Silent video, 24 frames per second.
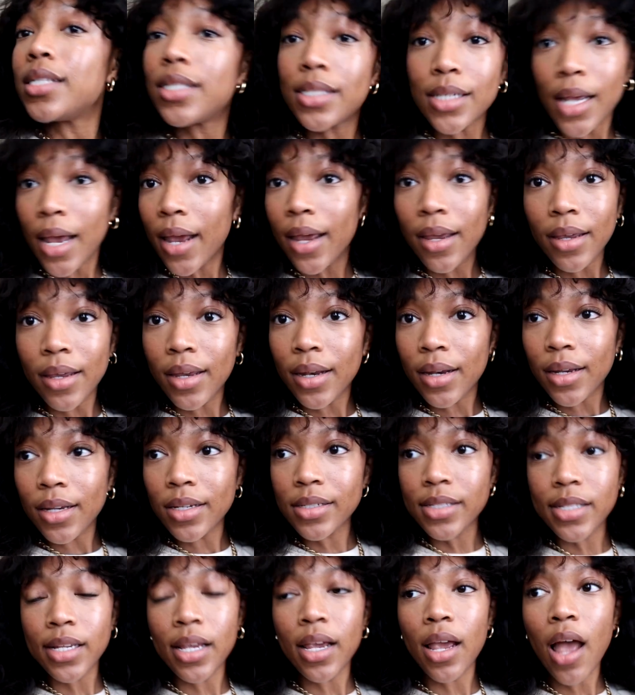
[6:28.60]
take it
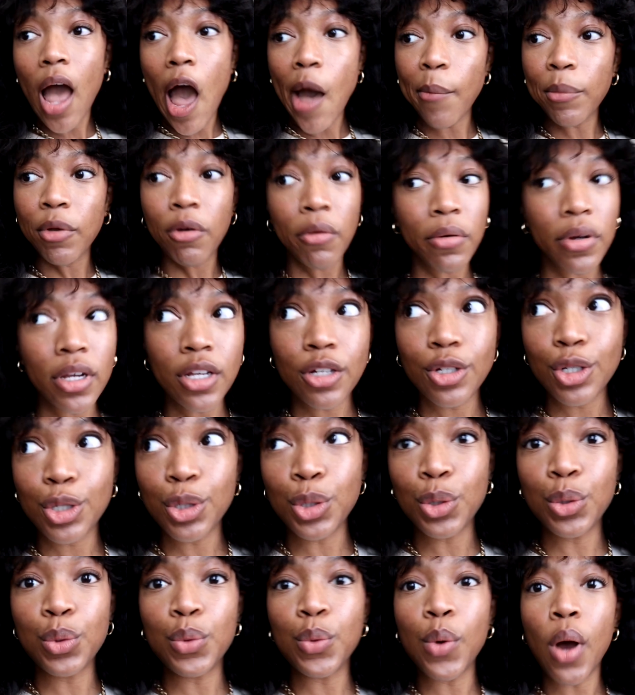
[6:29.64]
easy. I'm going
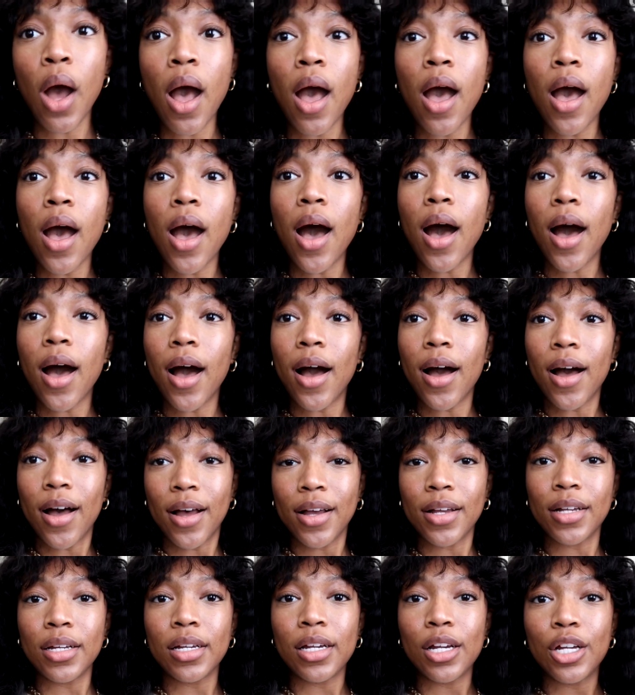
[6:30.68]
to
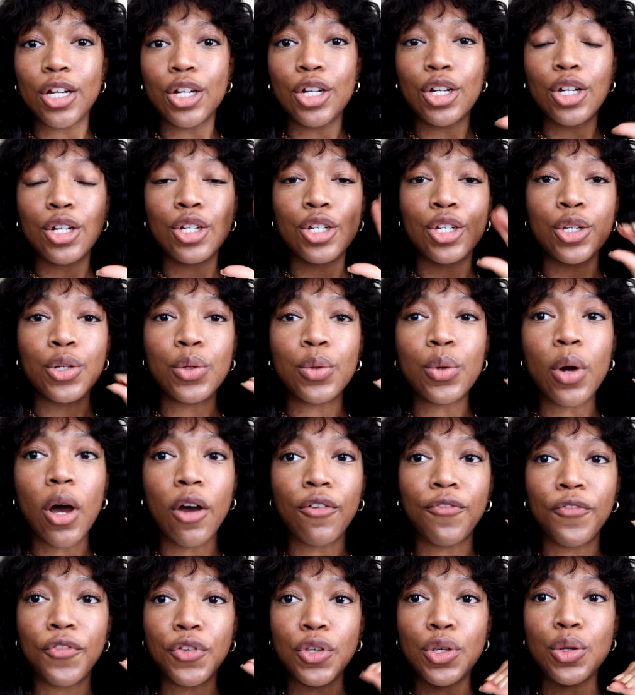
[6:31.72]
uh, do
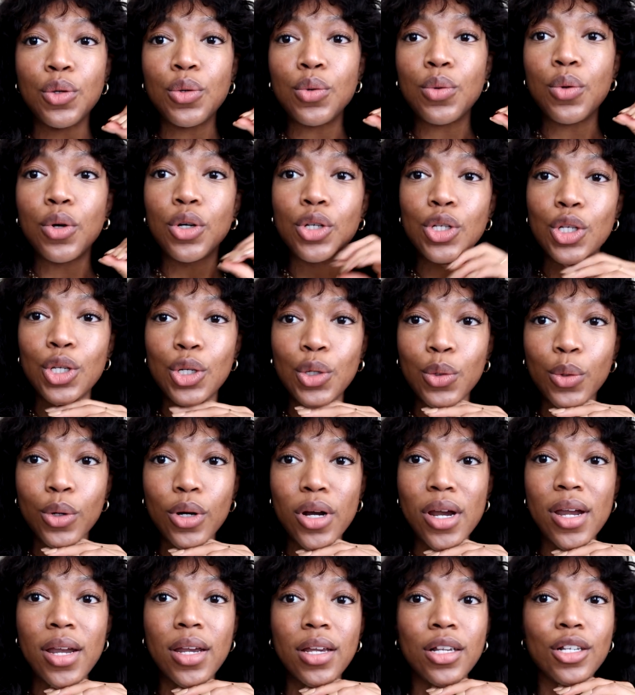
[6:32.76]
a few
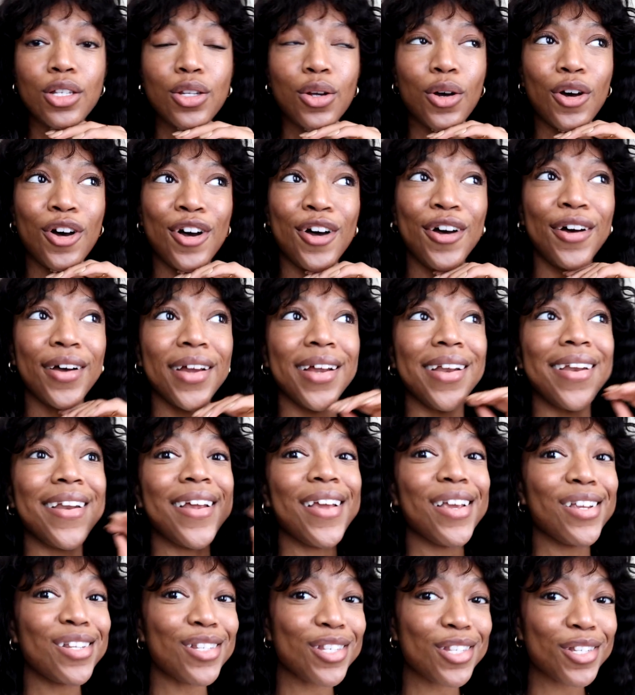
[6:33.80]
stories on
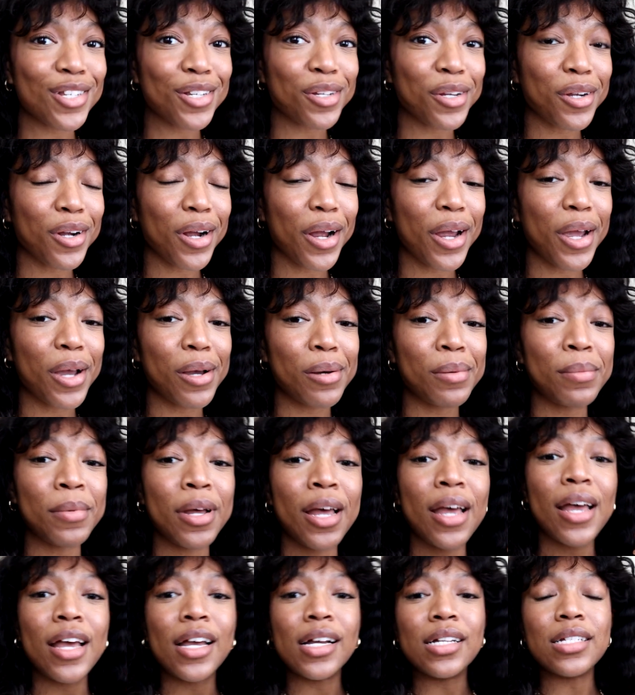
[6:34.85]
Instagram
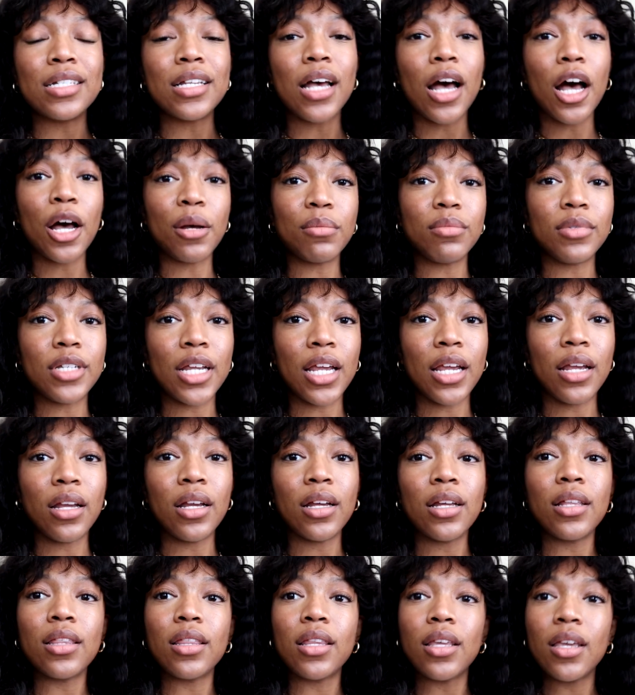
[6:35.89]
to update
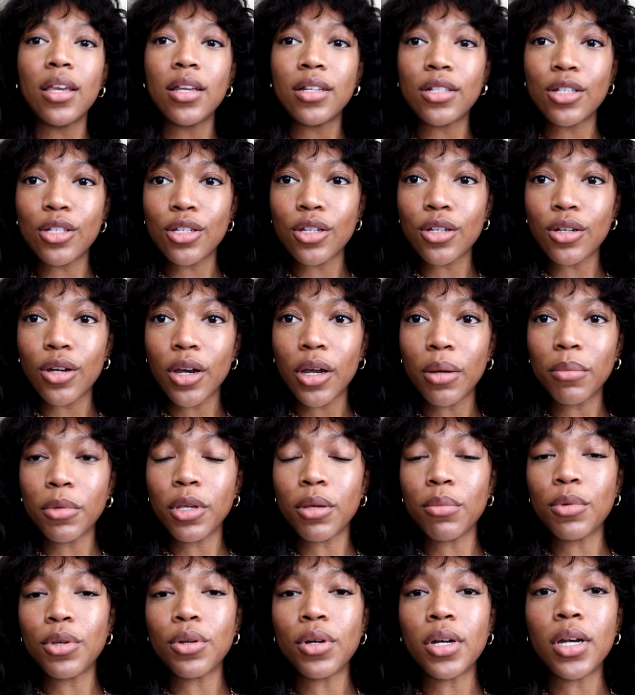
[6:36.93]
the Instagram
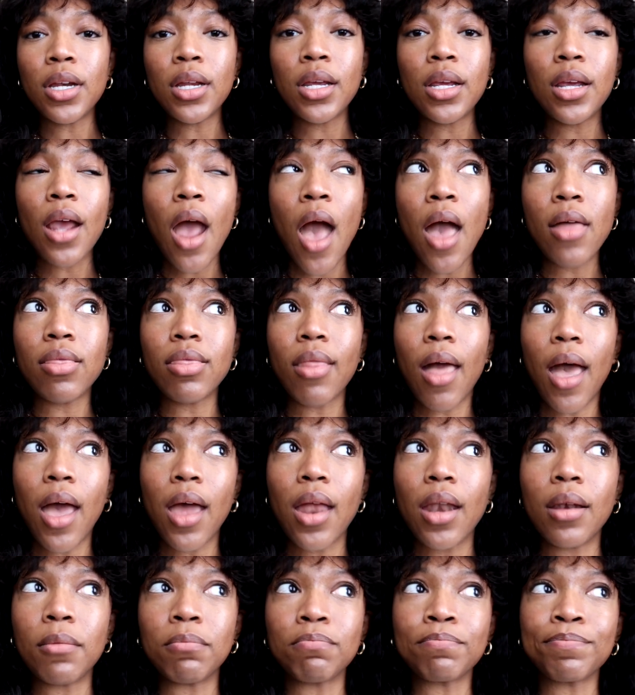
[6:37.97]
community, and
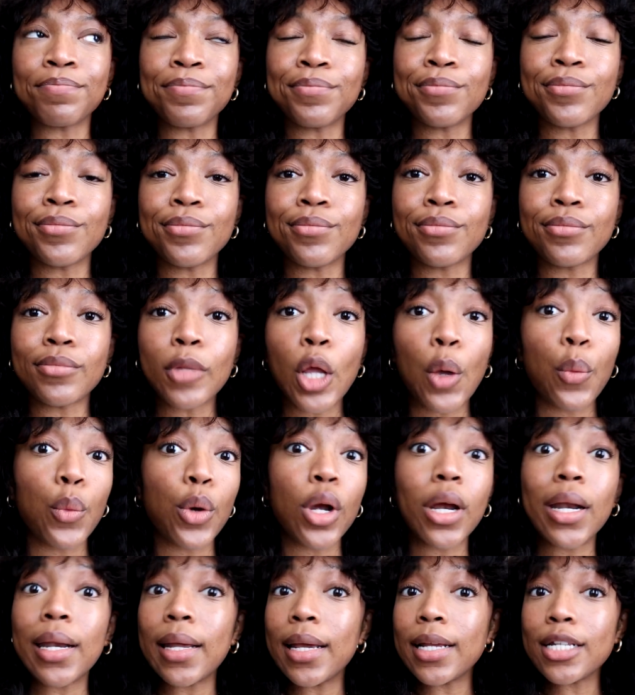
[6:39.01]
then
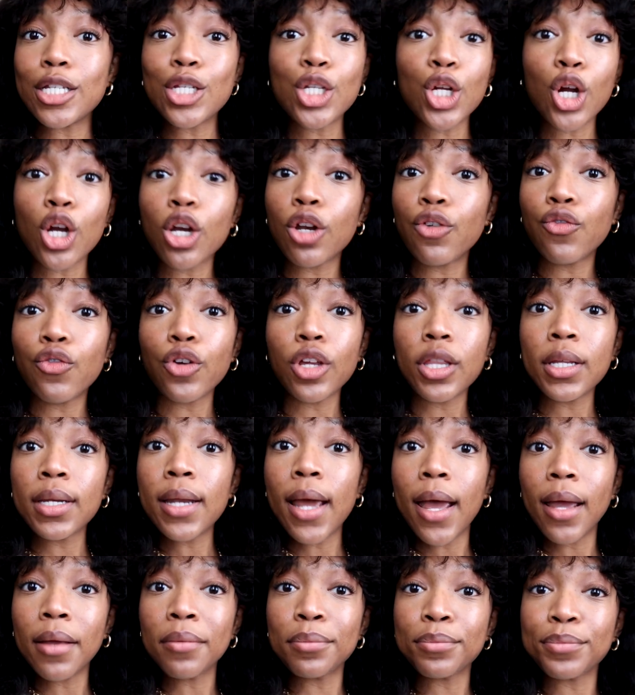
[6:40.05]
we're gonna get started for the
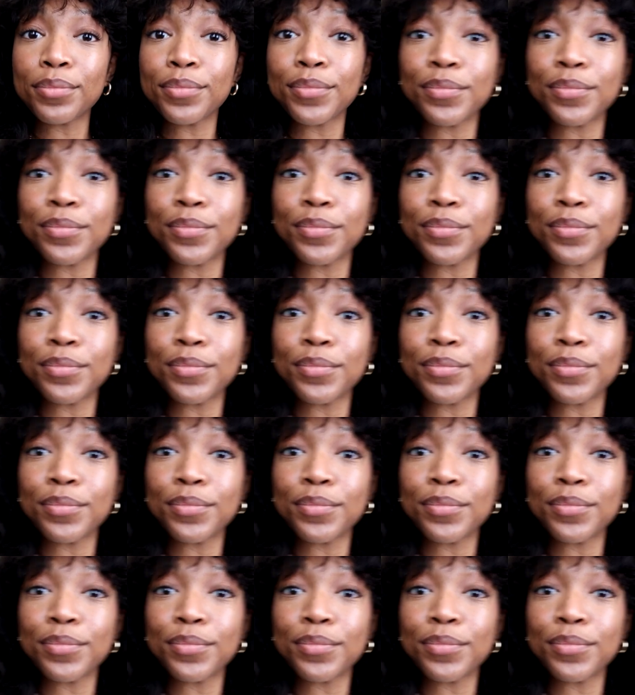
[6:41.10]
day.